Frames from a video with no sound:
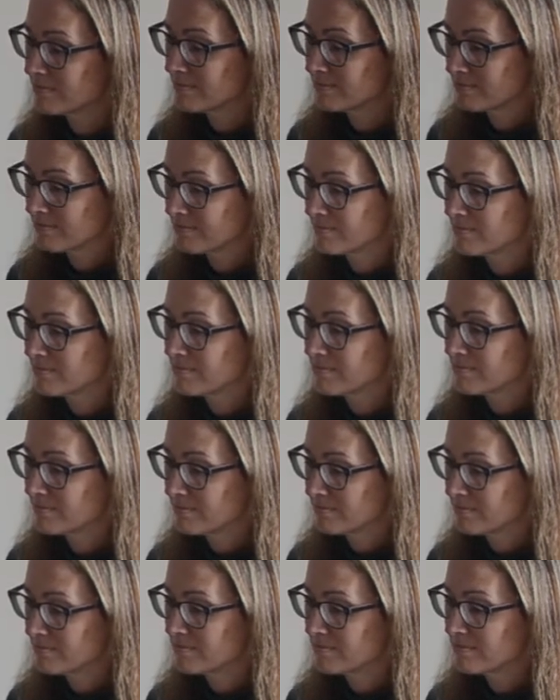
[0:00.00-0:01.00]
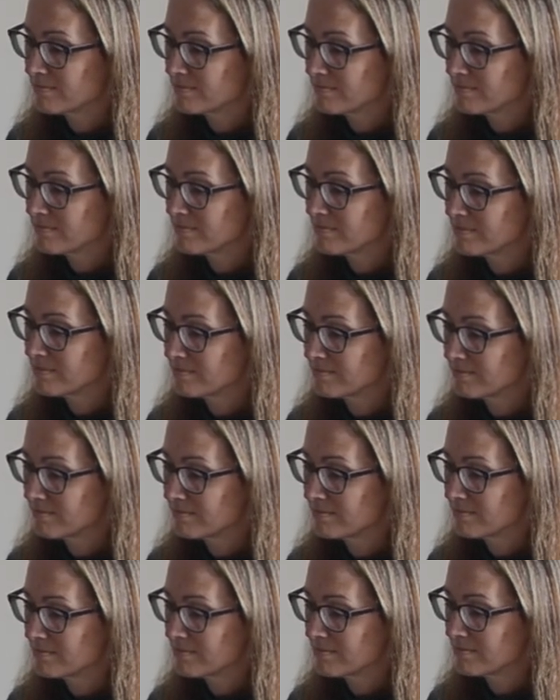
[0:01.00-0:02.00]

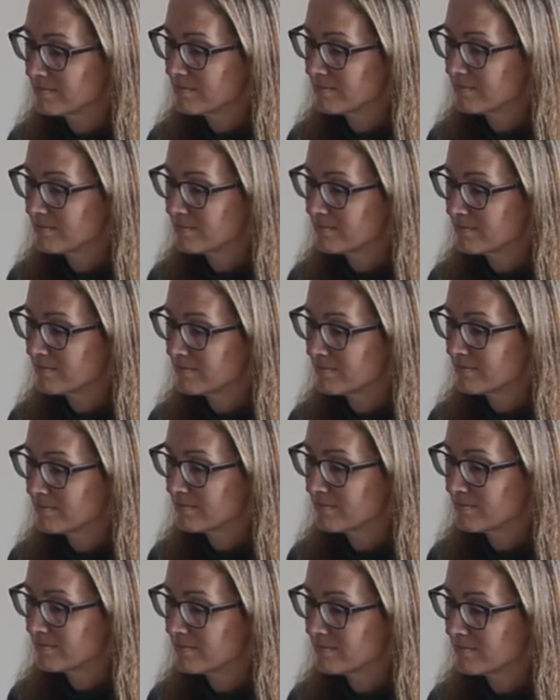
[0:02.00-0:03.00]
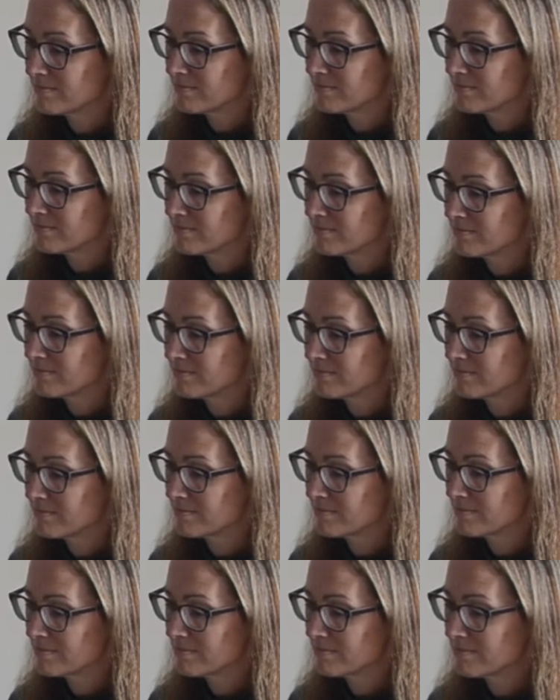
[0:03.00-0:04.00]

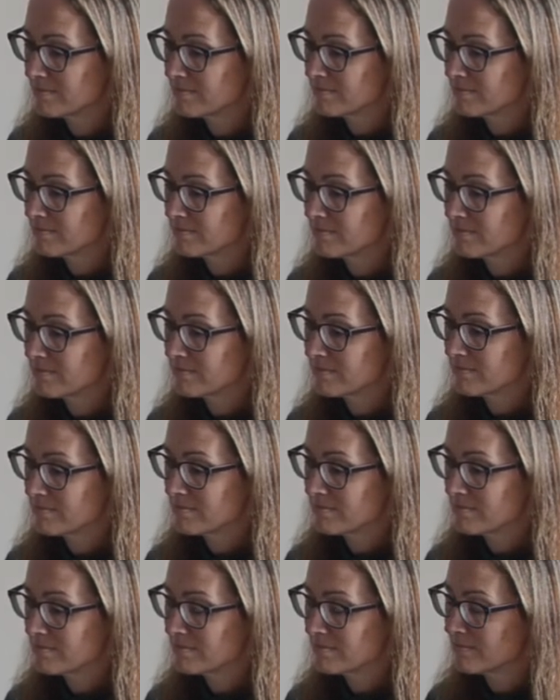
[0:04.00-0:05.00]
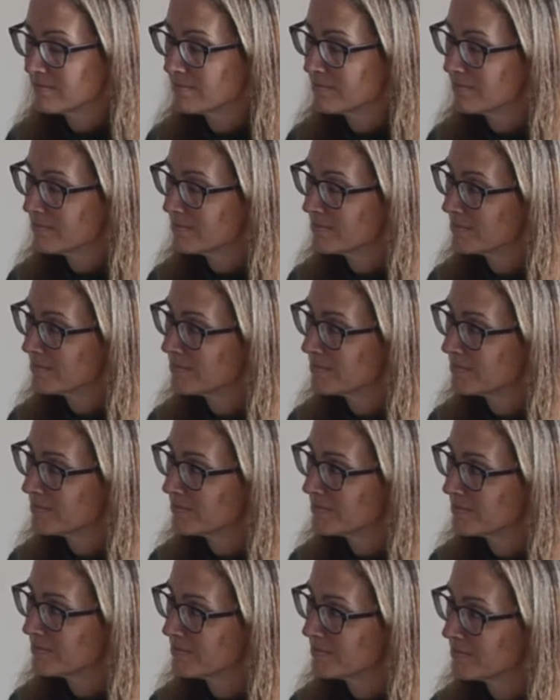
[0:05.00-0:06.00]

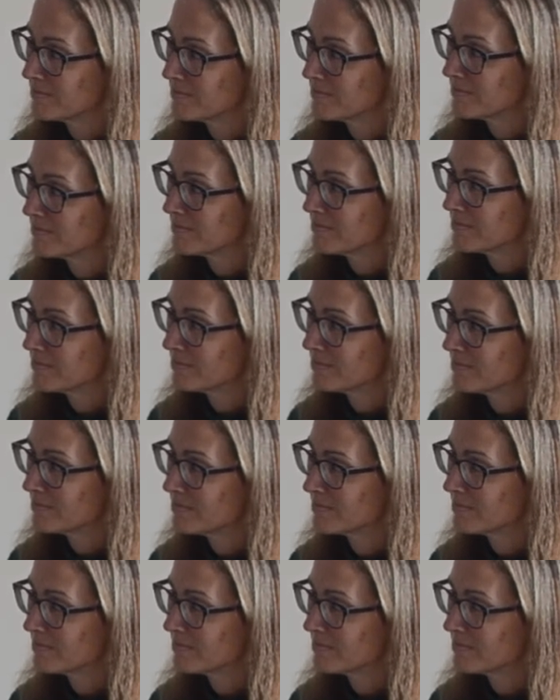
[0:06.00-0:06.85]
The person shown says nothing.